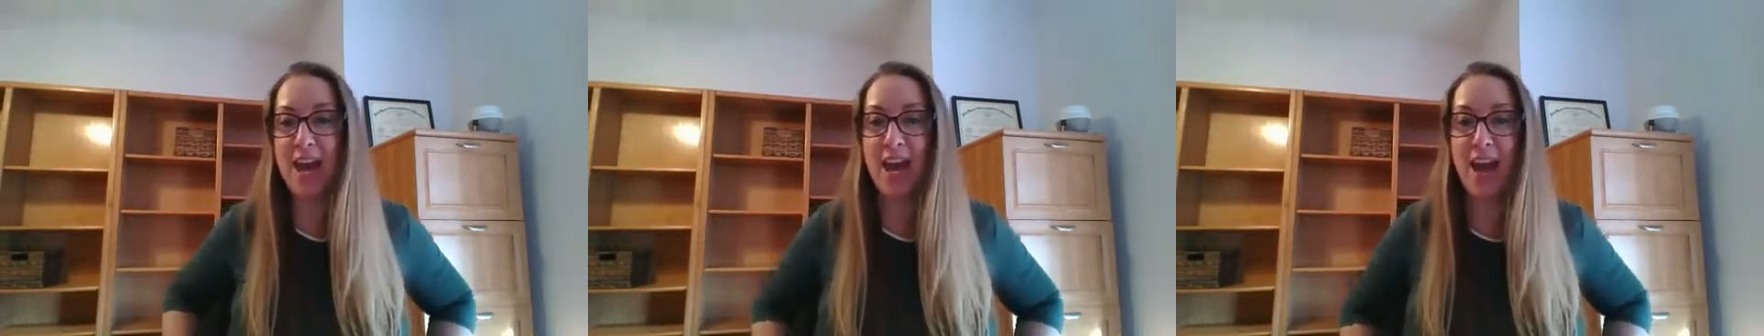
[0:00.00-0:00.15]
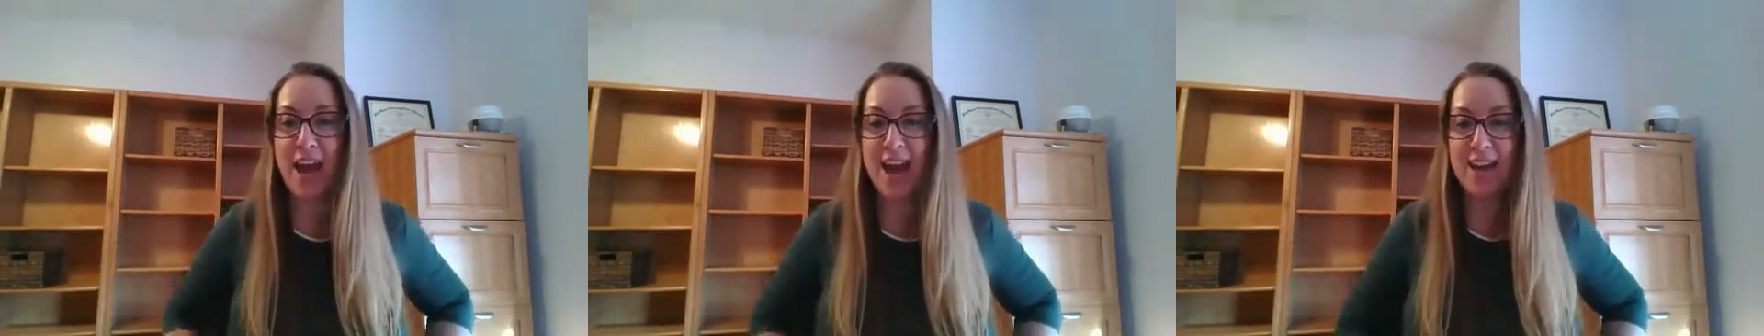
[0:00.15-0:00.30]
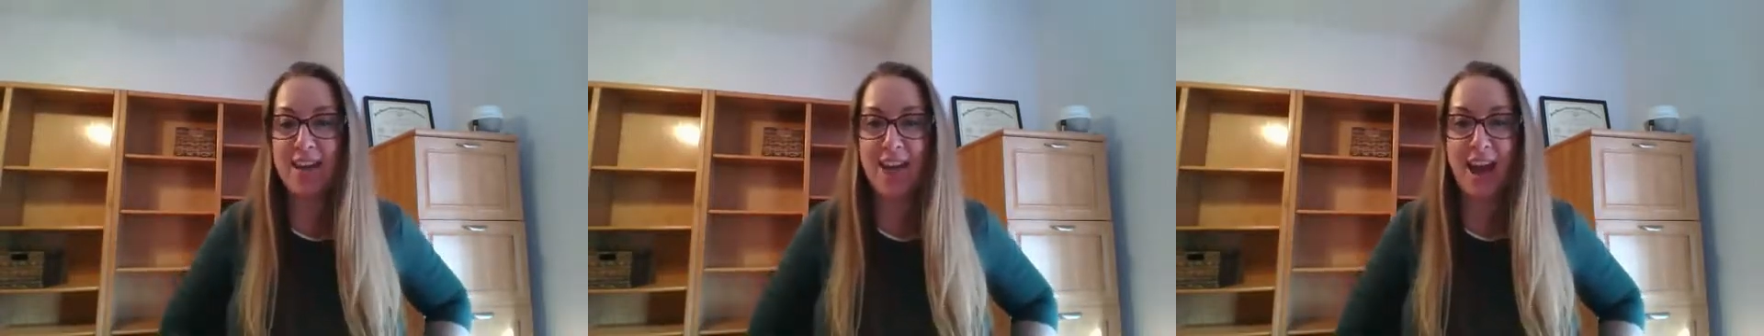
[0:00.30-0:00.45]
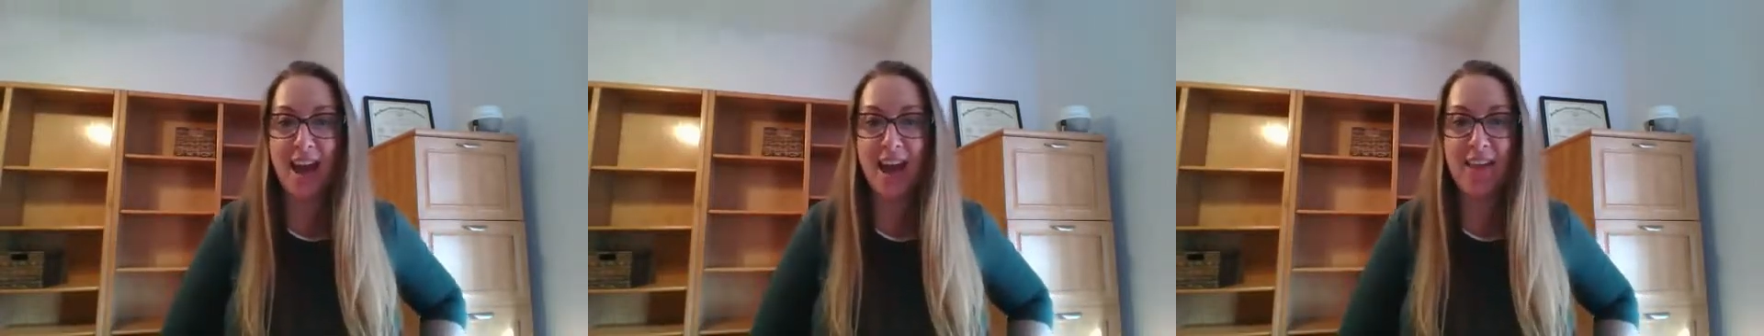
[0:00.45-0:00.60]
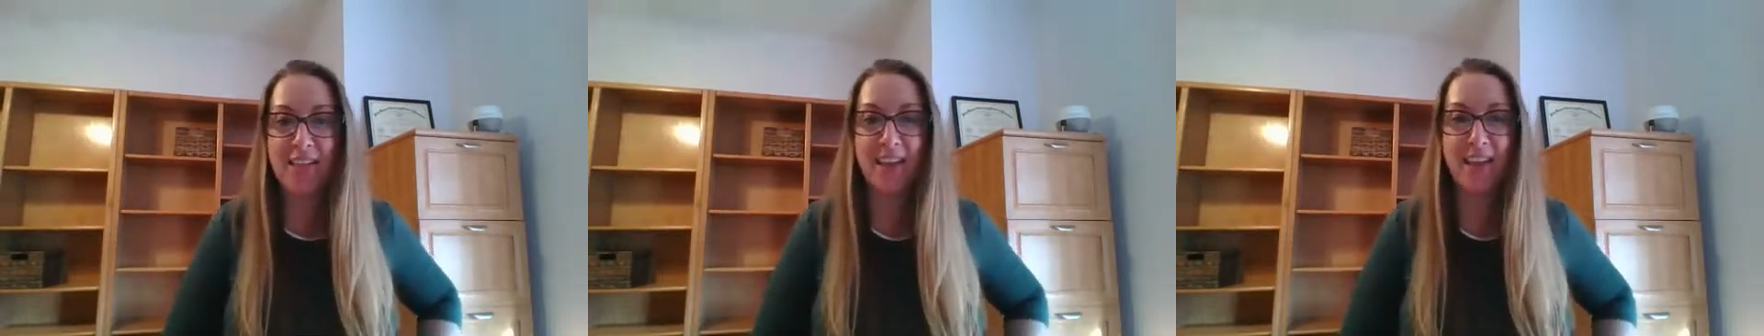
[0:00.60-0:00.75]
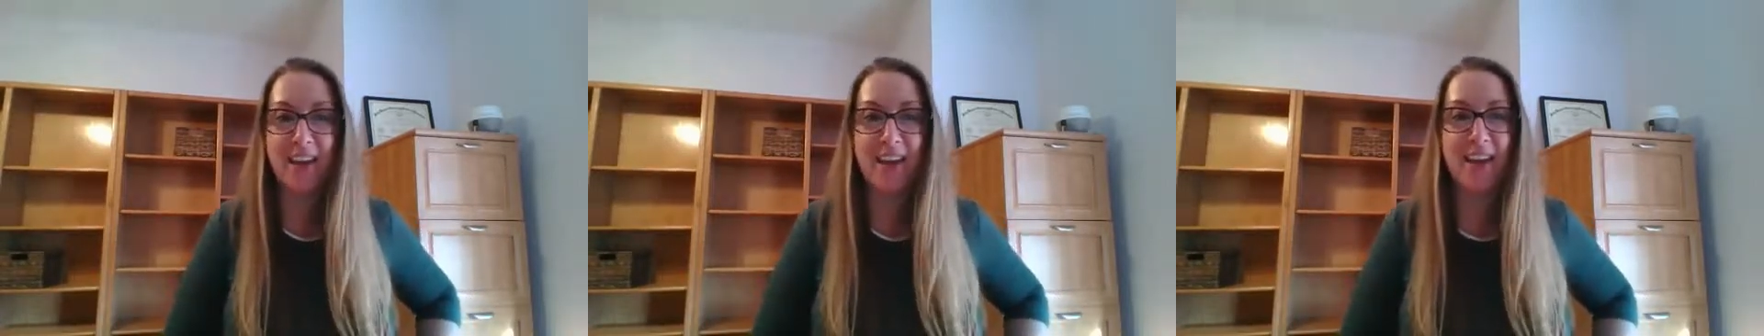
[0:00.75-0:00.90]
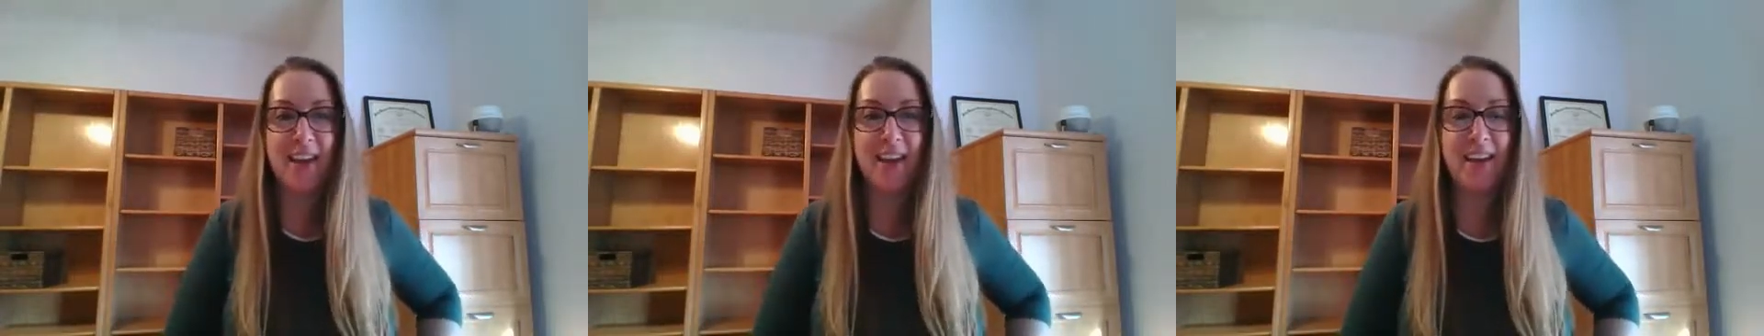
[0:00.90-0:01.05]
Hi,
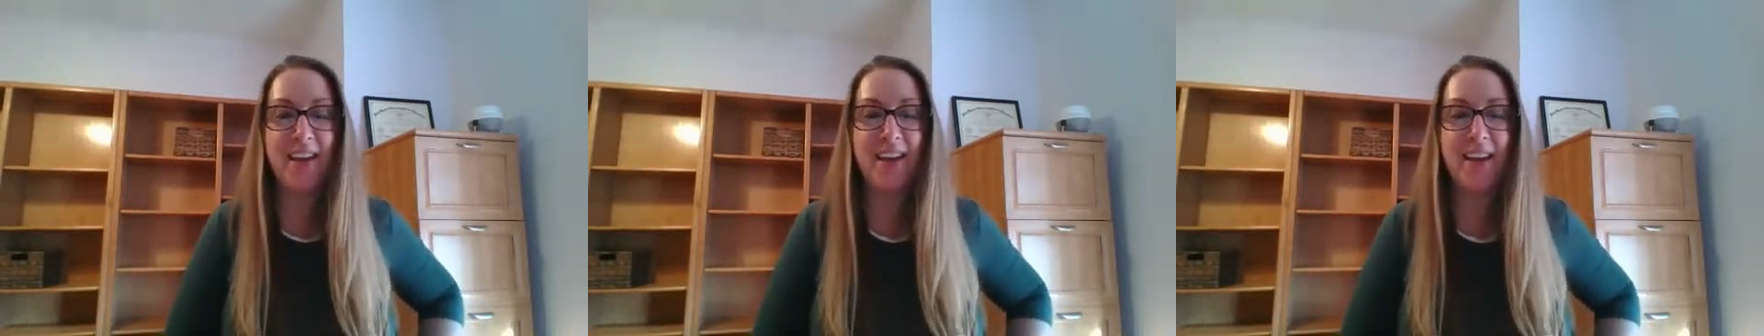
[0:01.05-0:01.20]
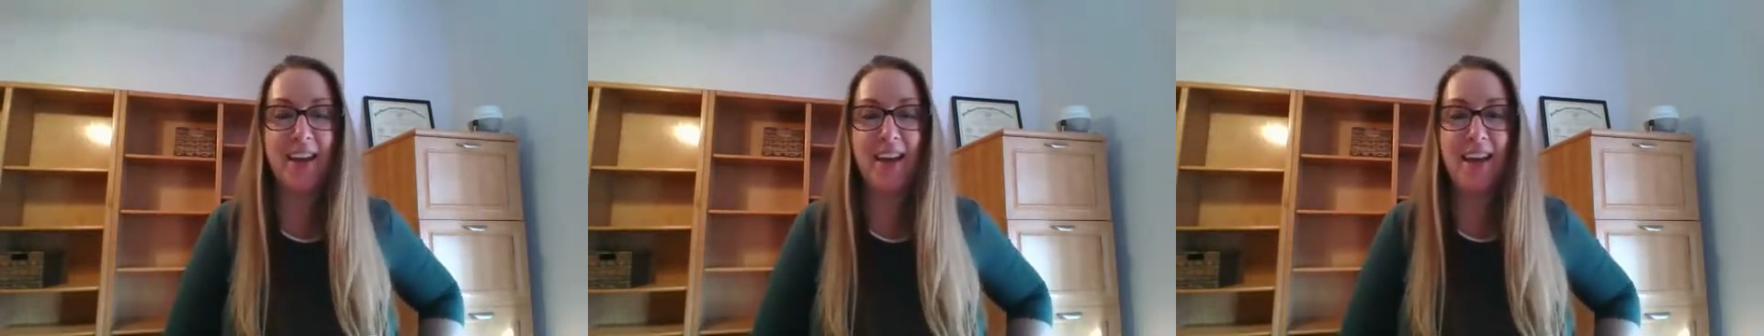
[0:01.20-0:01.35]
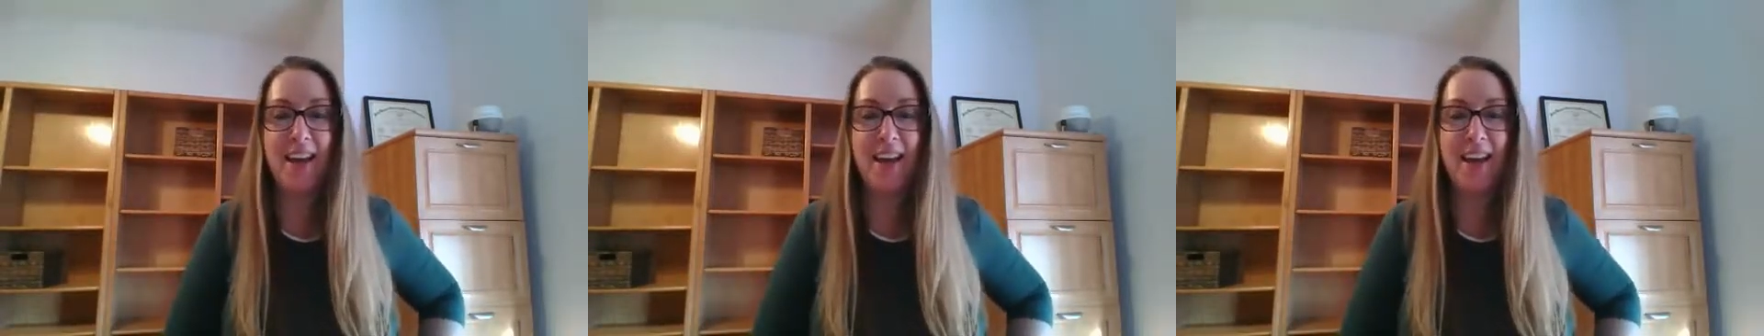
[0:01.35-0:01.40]
Kathy.